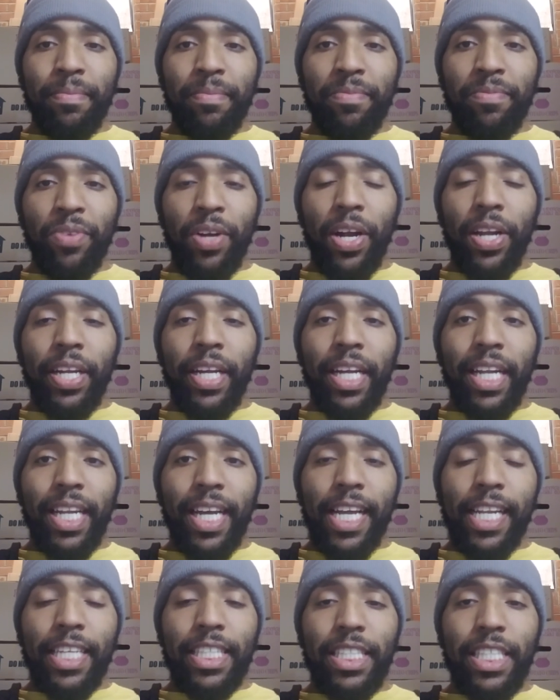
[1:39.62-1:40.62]
fairly
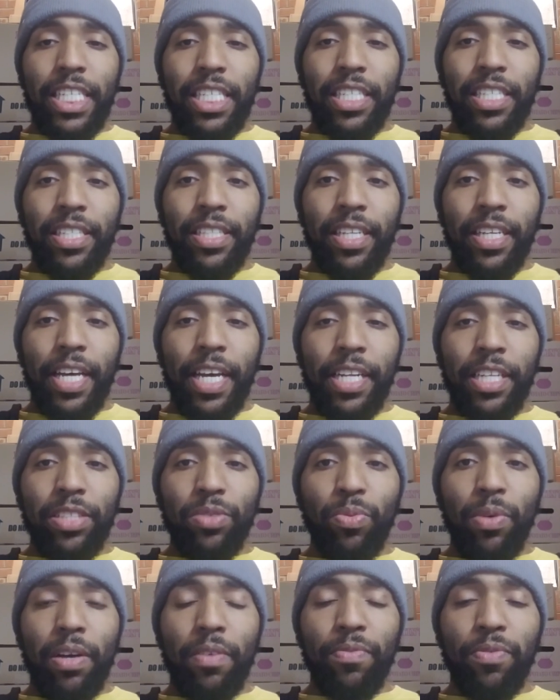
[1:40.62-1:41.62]
clean decision in this
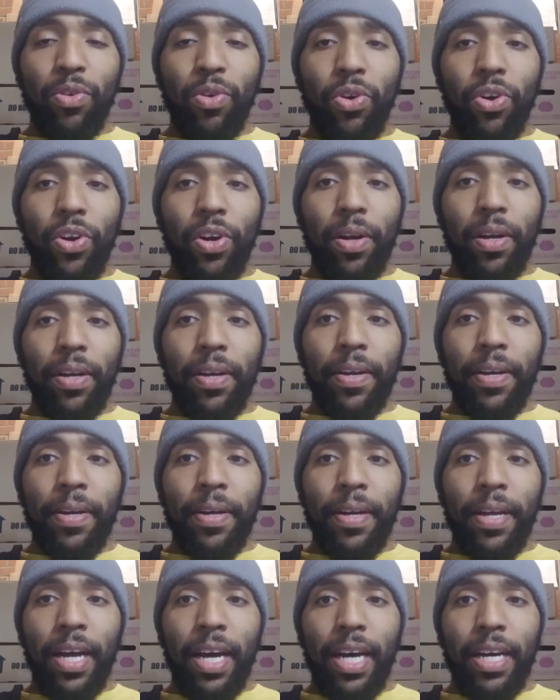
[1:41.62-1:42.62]
one for
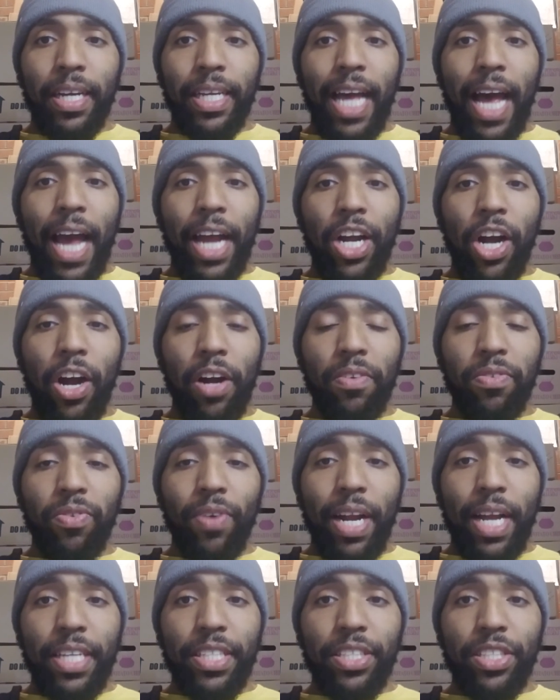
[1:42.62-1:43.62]
Kai Car
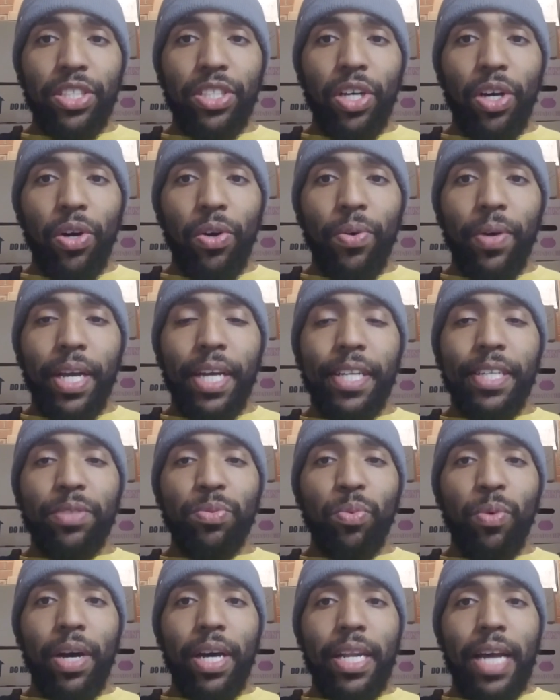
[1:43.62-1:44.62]
France. So in this
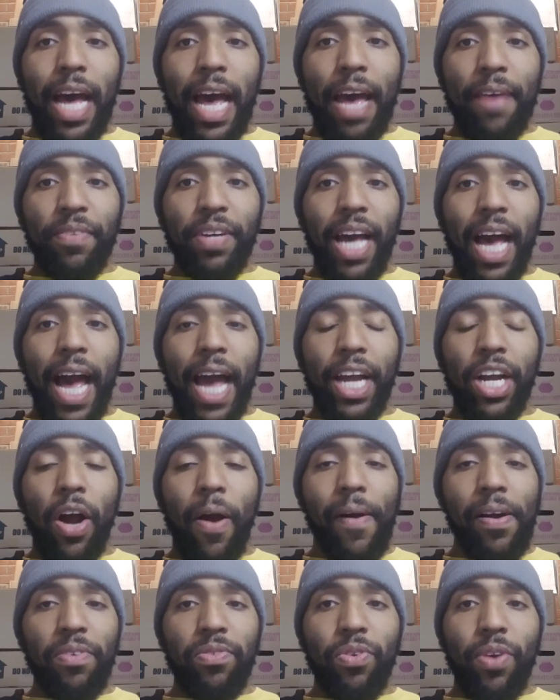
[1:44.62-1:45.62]
one, I have Kai
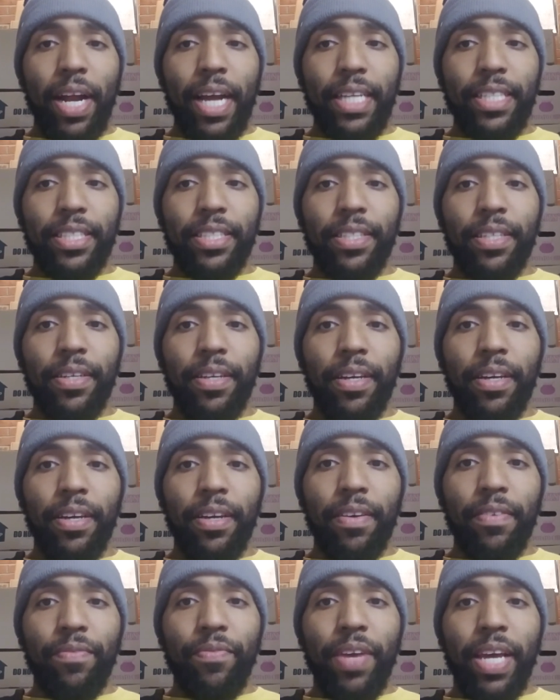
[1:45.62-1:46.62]
Car France
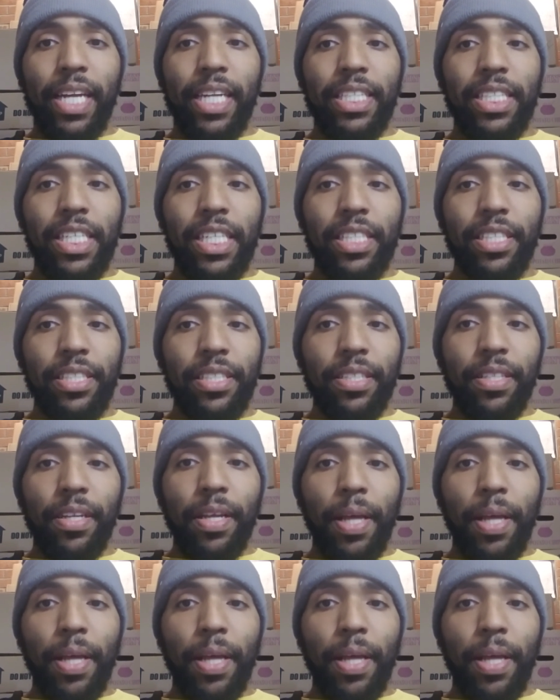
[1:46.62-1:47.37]
via decision.